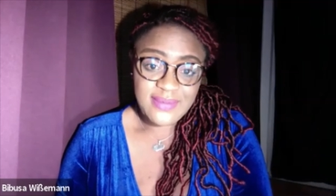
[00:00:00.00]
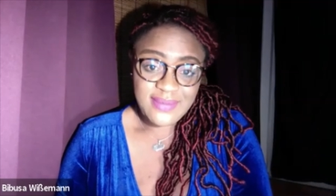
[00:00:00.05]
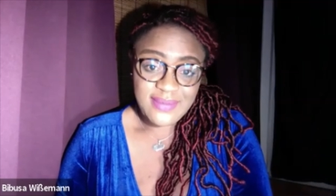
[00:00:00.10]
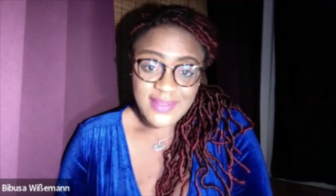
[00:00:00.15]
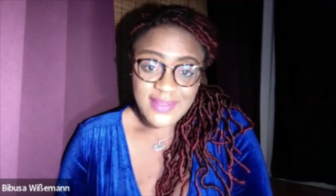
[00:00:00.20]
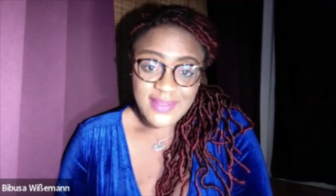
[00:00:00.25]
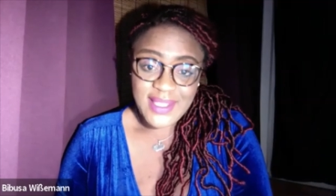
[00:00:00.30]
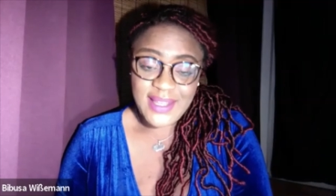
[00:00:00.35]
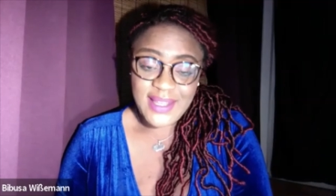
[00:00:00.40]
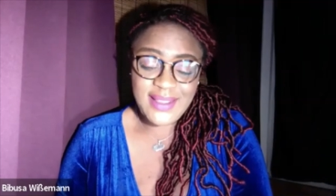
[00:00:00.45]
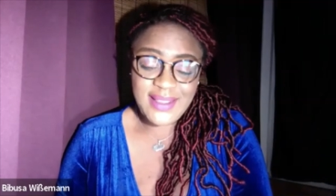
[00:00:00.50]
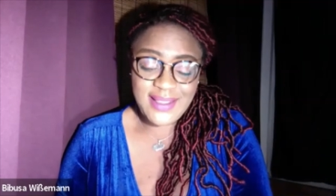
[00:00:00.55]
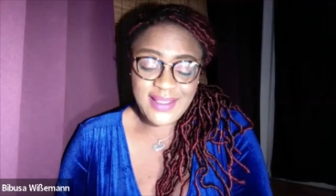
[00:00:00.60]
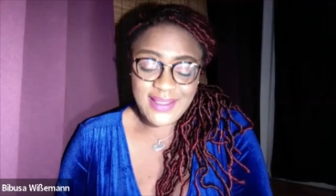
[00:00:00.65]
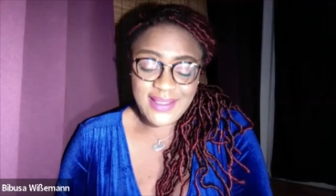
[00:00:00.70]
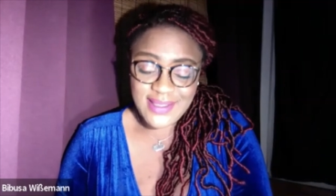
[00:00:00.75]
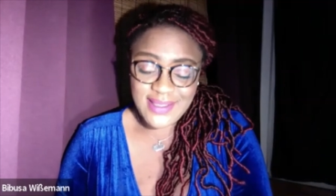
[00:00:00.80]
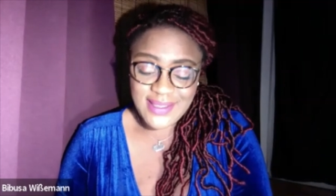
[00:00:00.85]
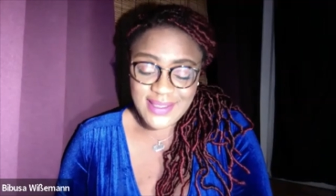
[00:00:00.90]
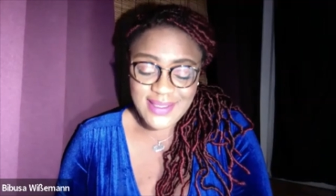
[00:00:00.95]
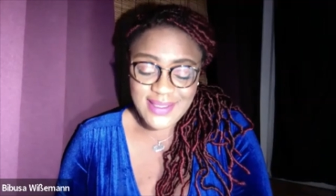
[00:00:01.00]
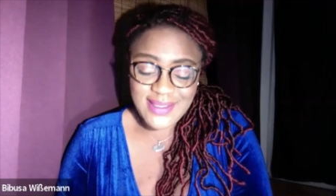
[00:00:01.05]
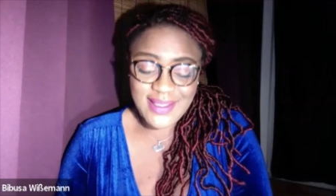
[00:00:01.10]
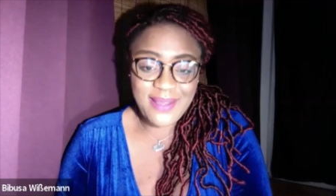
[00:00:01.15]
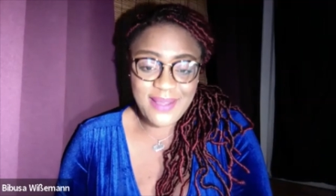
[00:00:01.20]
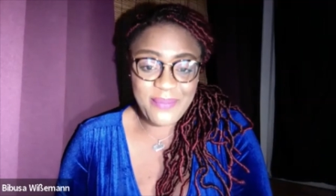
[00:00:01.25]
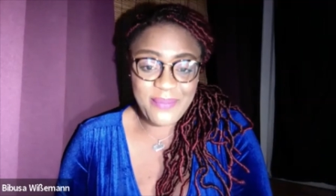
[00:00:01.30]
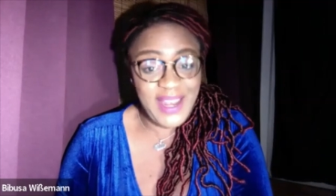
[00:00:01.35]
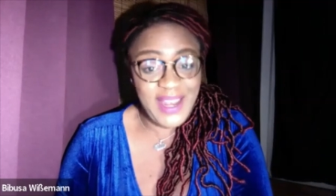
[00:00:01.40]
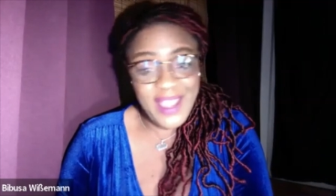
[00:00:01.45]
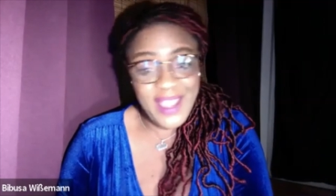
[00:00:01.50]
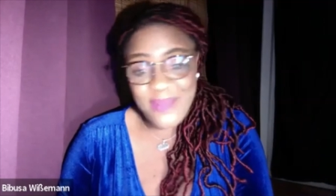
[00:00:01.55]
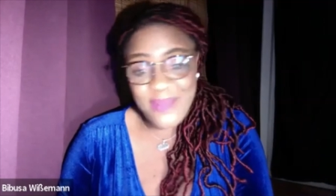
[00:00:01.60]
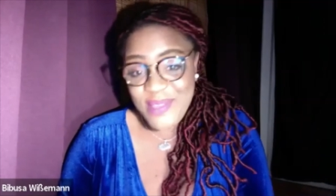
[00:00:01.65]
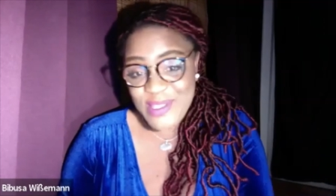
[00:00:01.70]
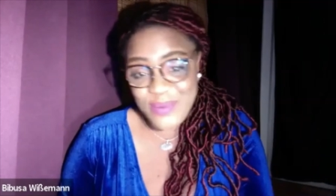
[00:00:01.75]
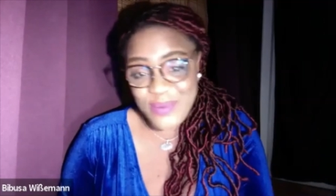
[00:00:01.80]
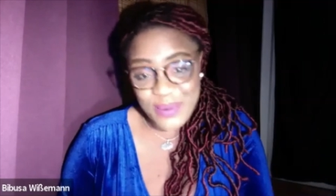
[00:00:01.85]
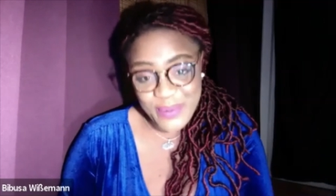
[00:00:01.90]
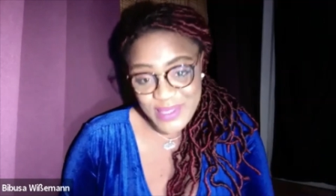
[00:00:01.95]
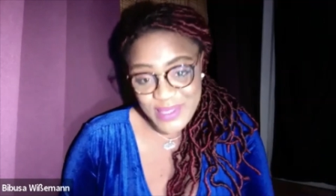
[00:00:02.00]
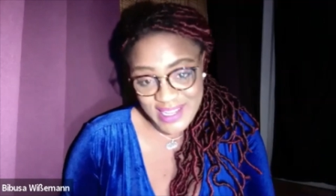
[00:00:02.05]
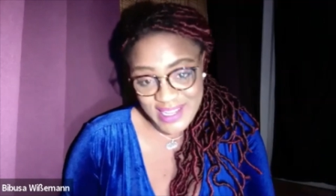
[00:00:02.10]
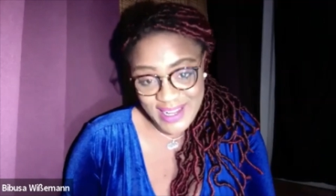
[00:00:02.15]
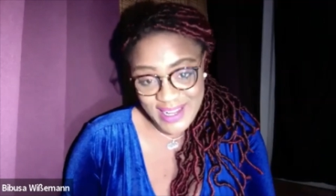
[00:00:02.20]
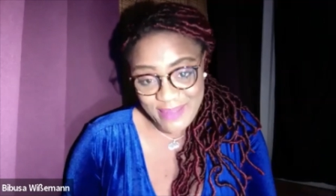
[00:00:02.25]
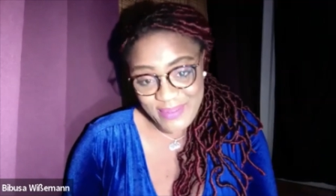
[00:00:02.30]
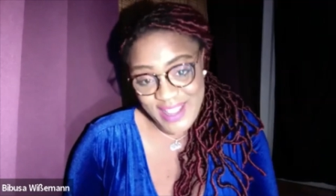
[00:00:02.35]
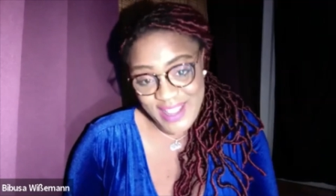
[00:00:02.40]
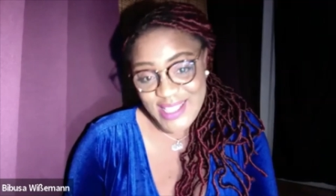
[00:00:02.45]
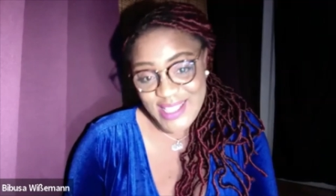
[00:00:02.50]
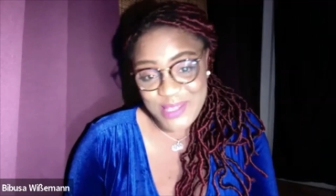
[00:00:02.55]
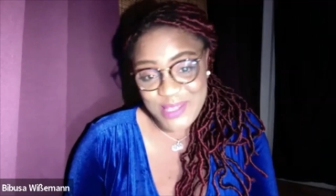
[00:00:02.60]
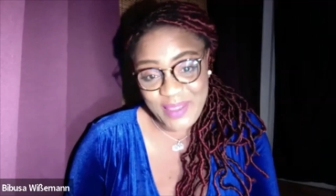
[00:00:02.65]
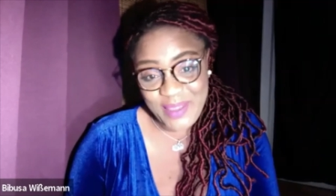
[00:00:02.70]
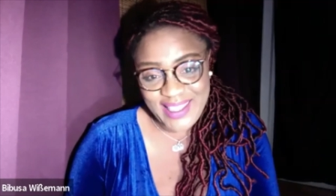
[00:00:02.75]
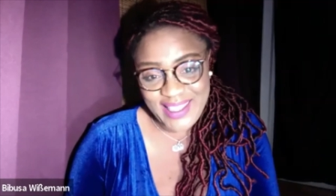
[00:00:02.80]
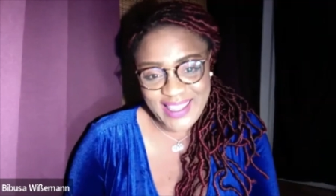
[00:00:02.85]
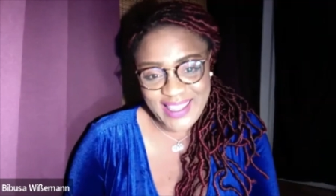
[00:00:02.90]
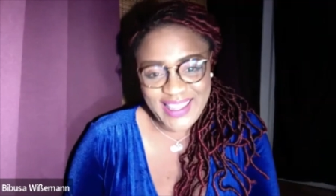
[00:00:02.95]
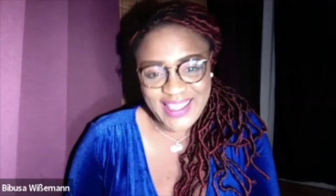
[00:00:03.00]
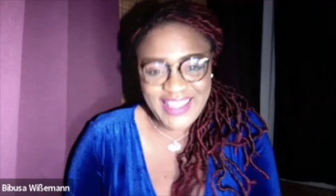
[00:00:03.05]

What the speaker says: And that's, my name is Bibusa, and I'm done speaking.